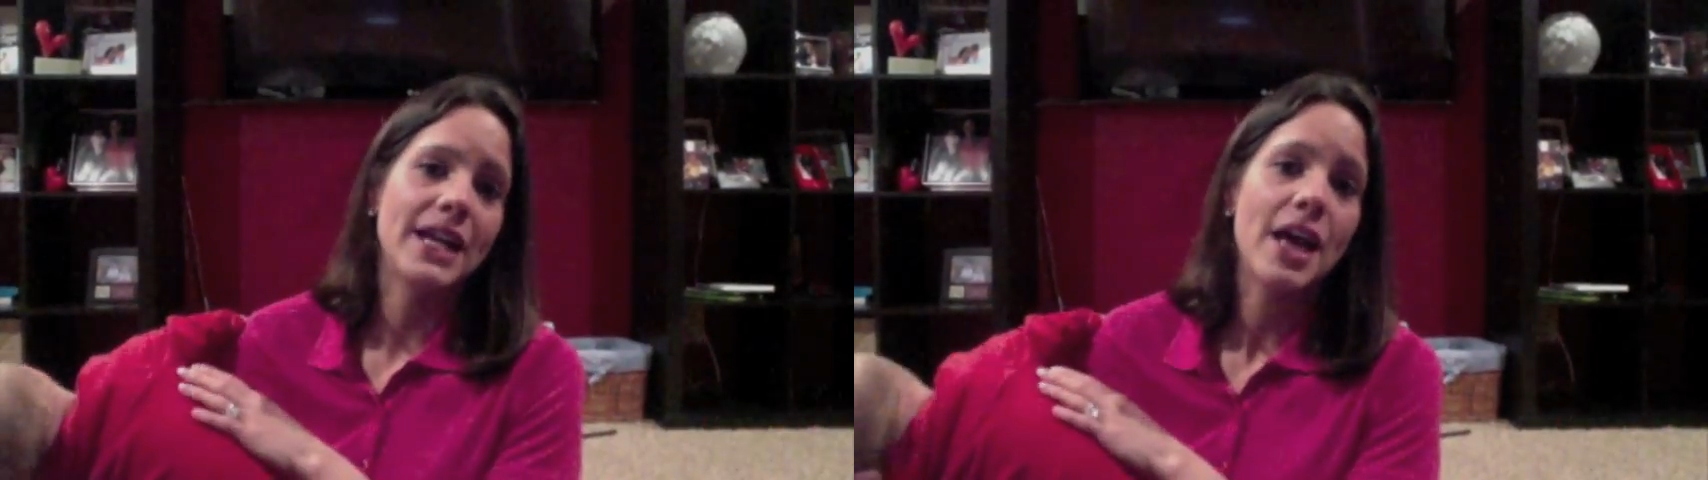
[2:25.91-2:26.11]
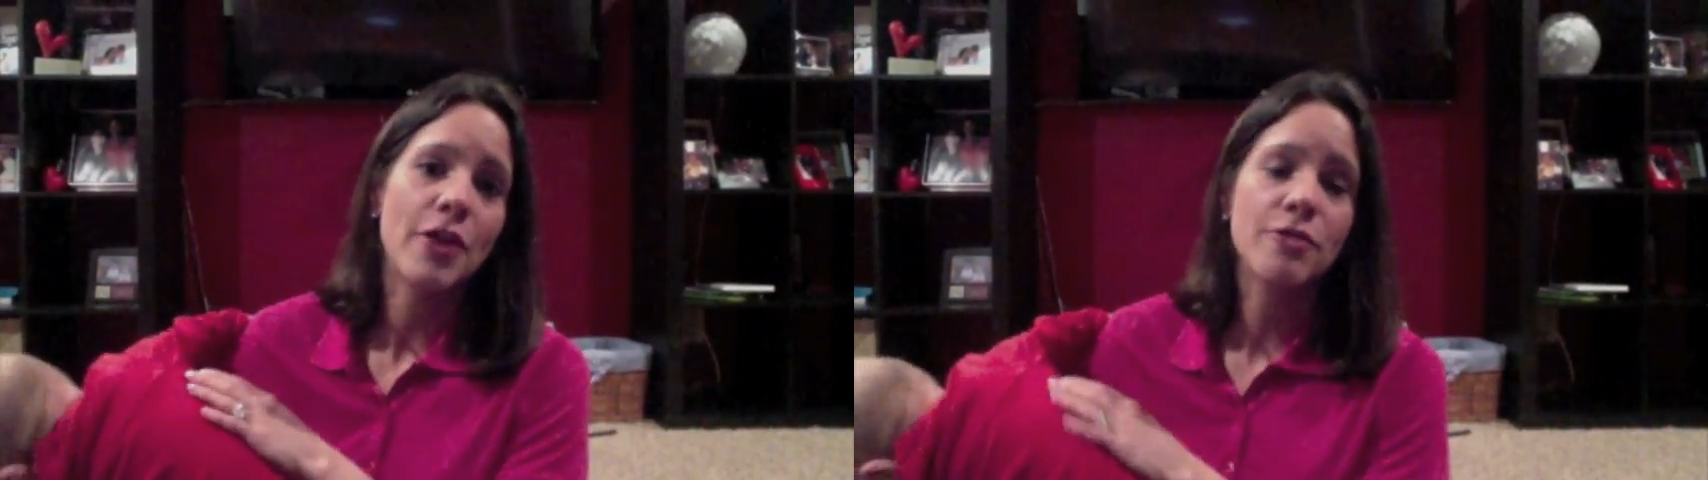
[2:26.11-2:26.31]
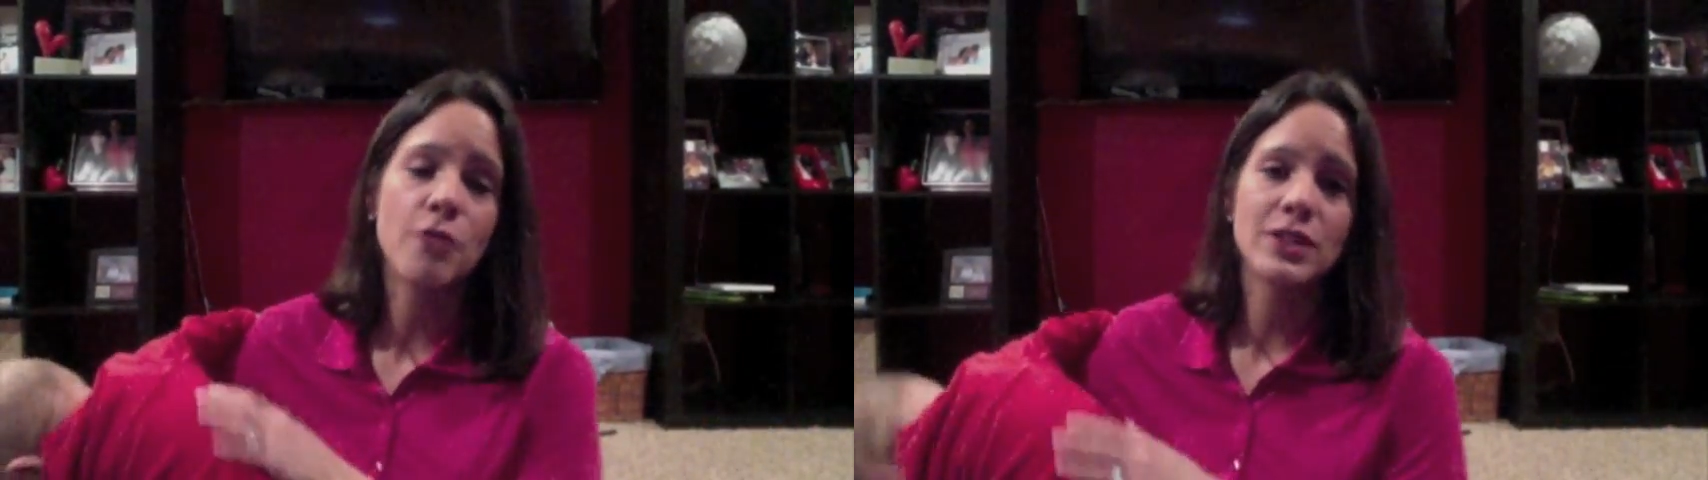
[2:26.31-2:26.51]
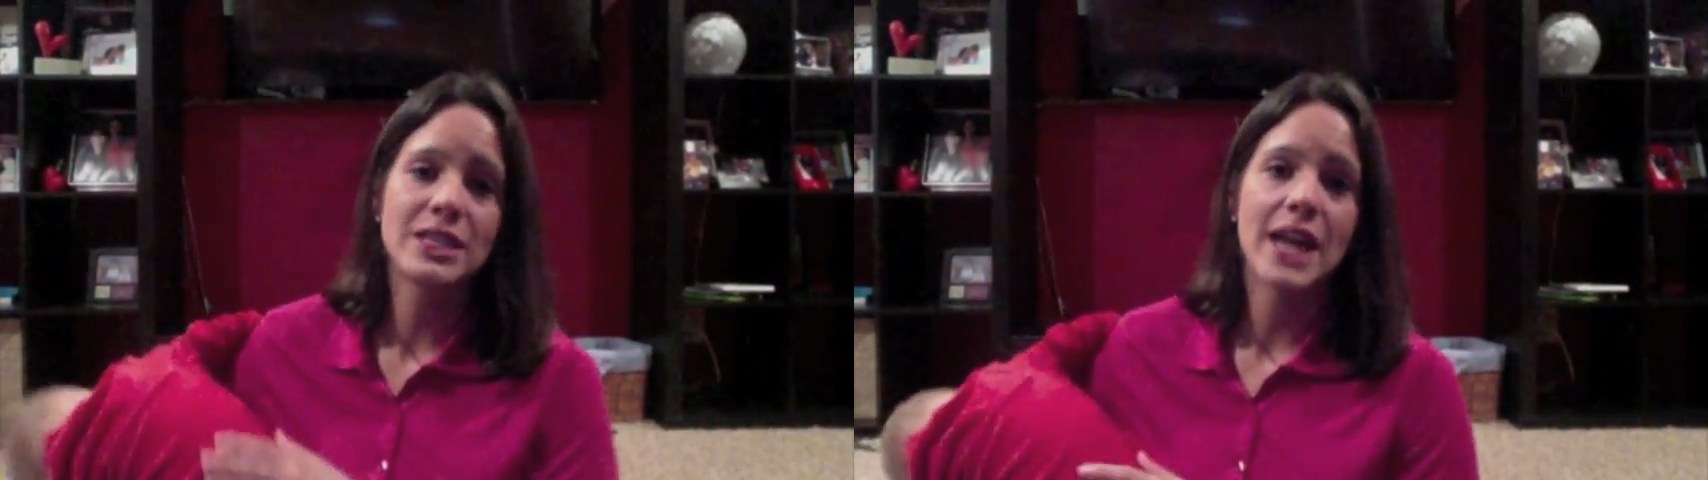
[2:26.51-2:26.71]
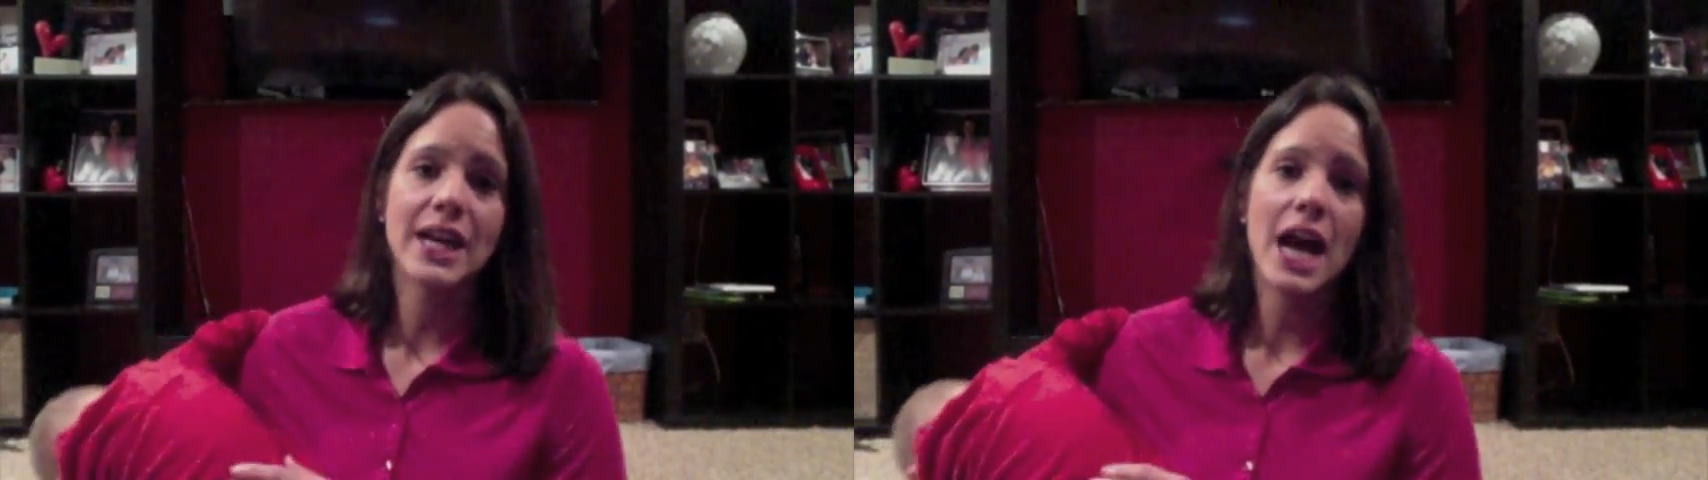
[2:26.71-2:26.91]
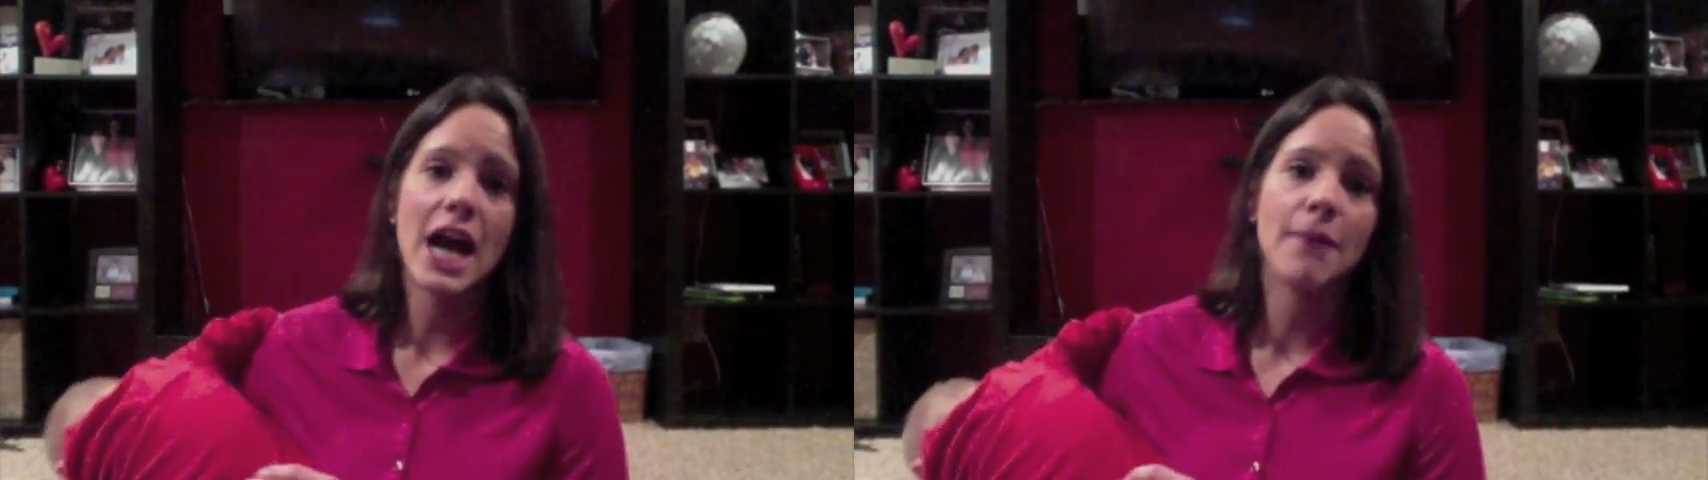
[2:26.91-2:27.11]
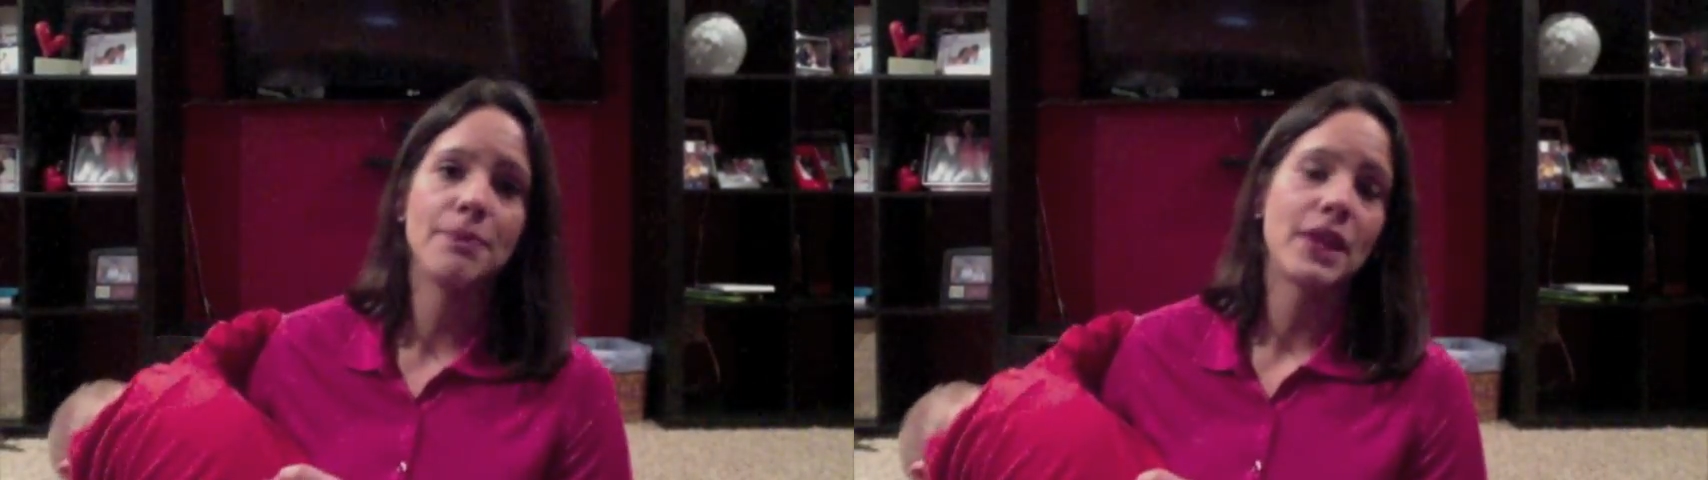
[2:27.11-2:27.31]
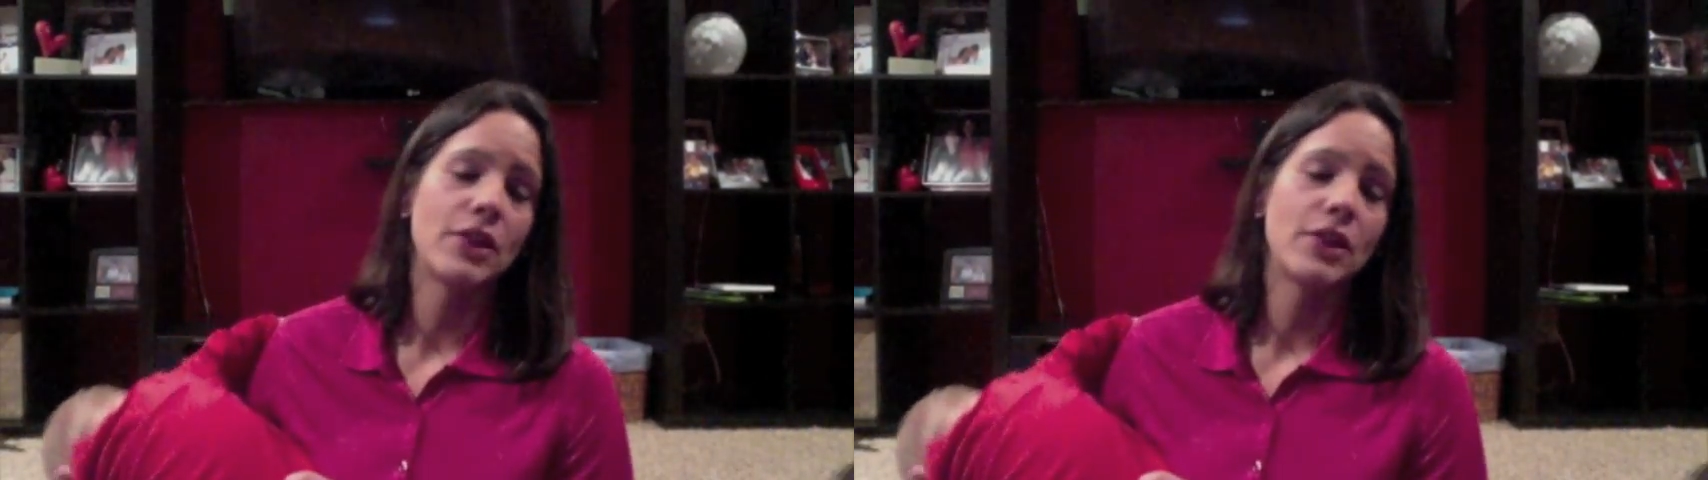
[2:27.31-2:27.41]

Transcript: heather foltz dot com.